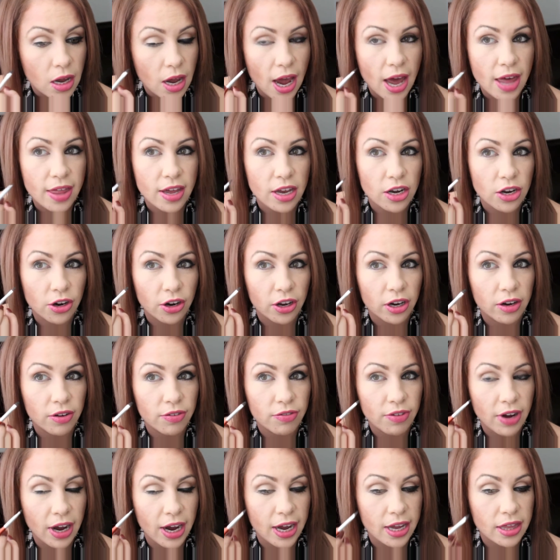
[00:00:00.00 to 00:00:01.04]
And then you're going to
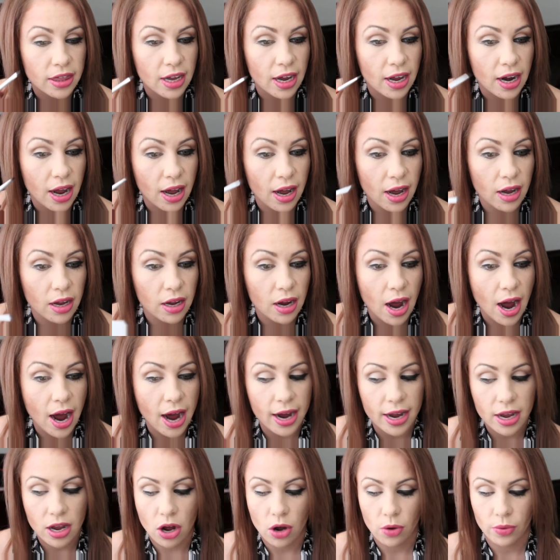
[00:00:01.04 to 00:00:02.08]
find that
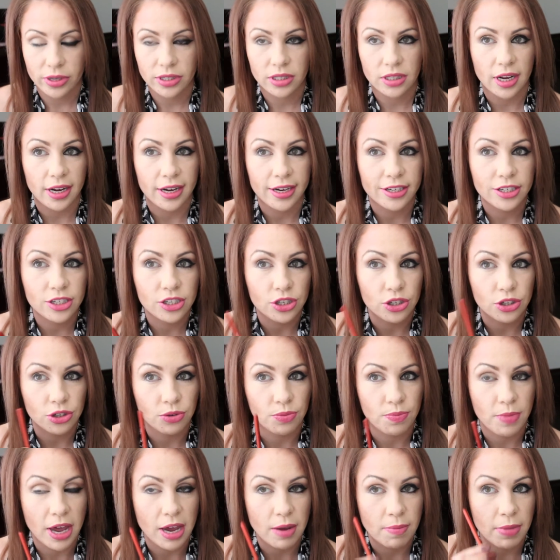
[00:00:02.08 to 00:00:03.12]
I always like to
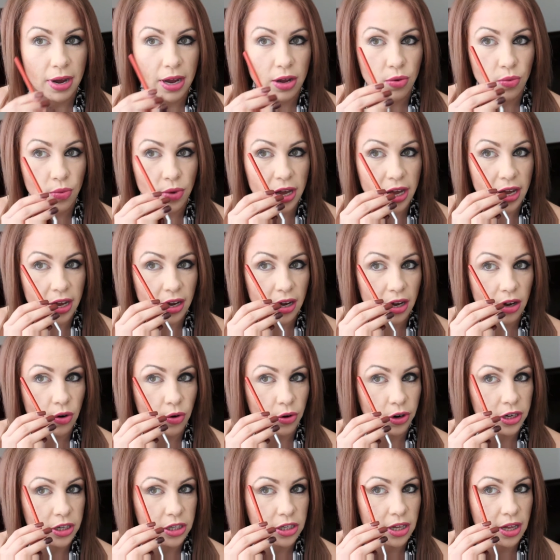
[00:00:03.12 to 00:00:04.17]
make my wing
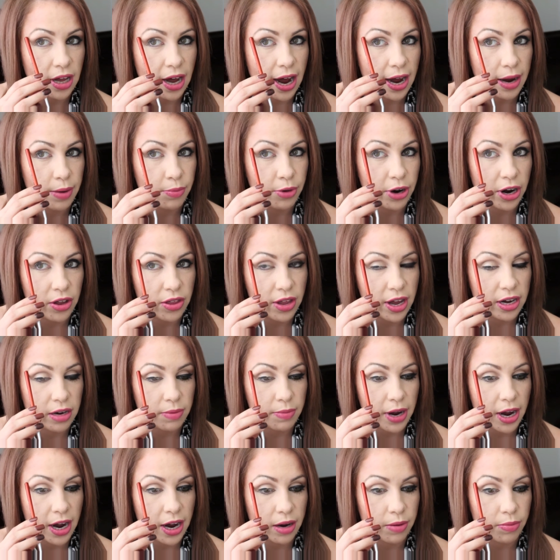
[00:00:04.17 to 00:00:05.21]
according to the eyebrow, the end of
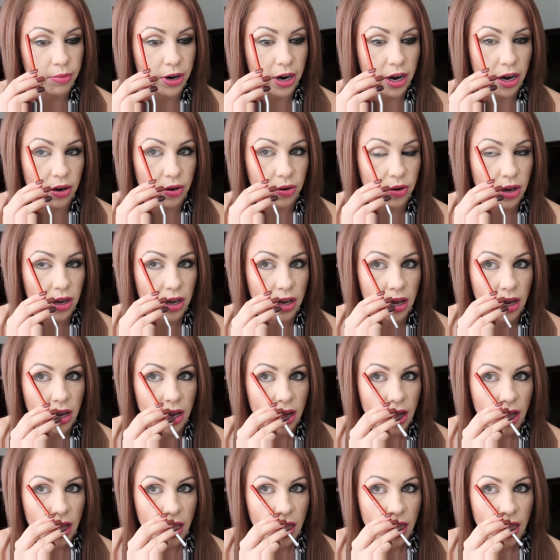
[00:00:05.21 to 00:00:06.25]
my eyebrow,
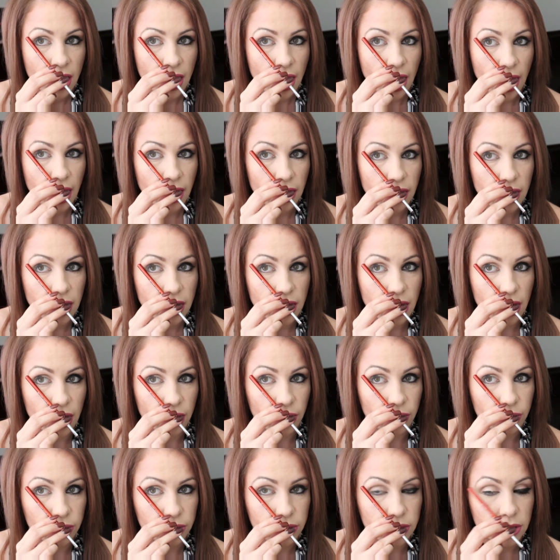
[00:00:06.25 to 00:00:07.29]
and the
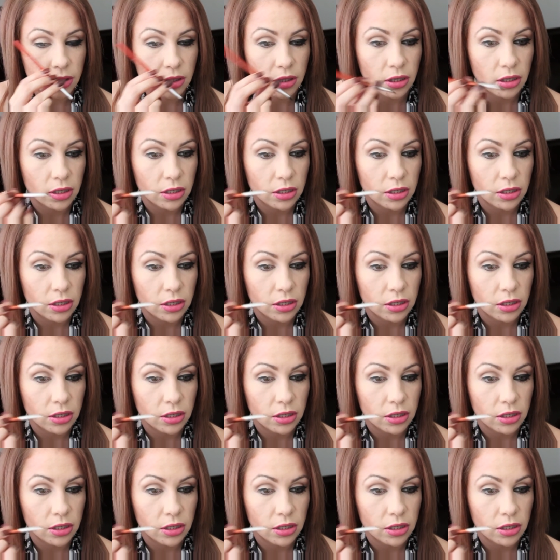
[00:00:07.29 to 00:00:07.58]
nose.